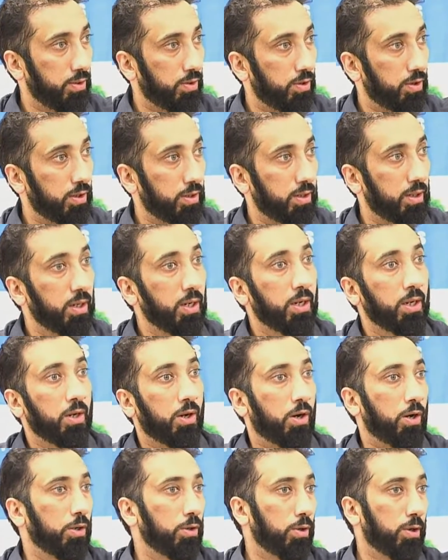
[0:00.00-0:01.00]
Or
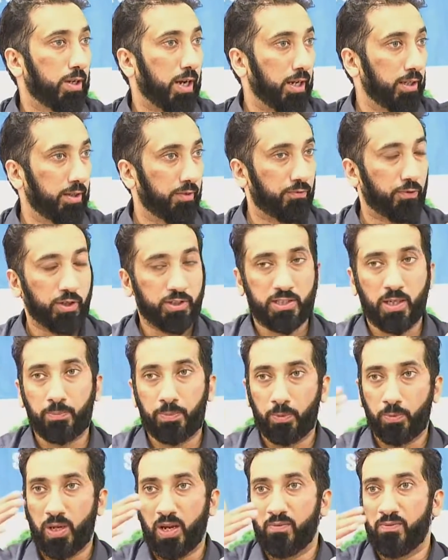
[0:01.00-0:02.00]
on Long Island, for example,
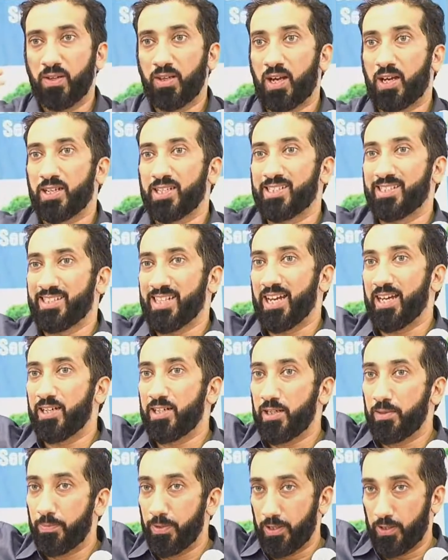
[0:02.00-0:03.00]
we have a lot of
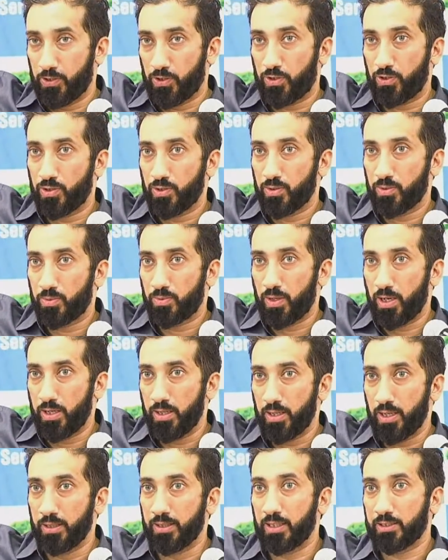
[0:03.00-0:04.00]
sandy beach, right?
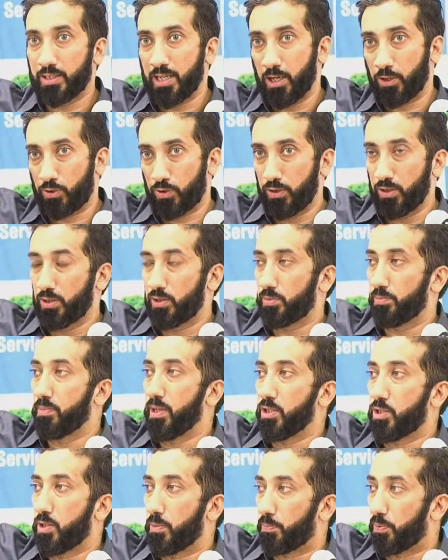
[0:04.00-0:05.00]
And that's actually
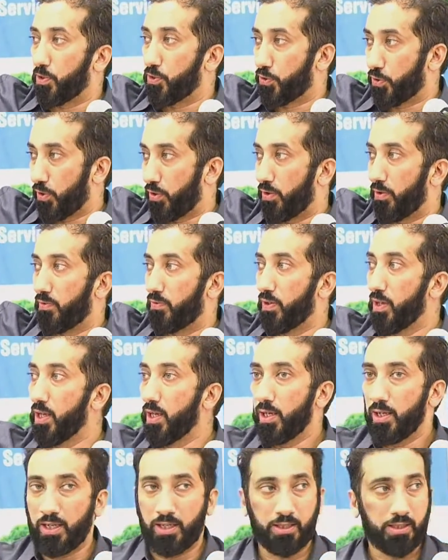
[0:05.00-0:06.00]
meant to preserve
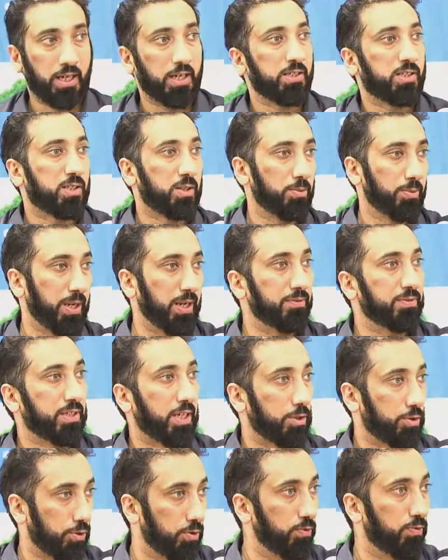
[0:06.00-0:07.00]
in case the waves
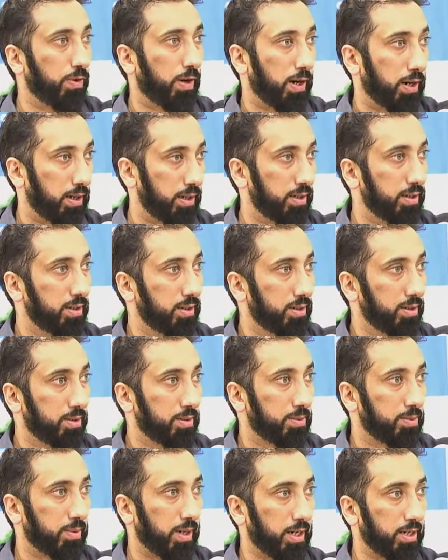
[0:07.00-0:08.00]
get too far,
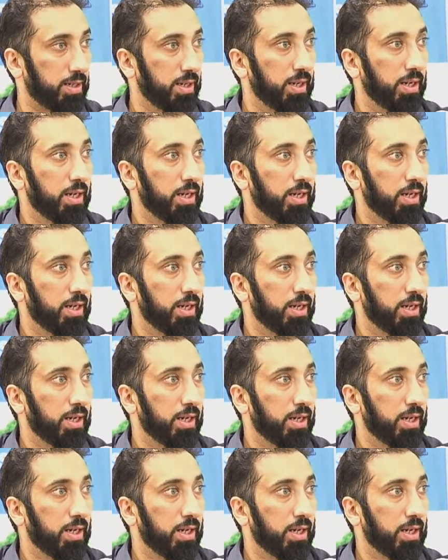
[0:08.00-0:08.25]
right?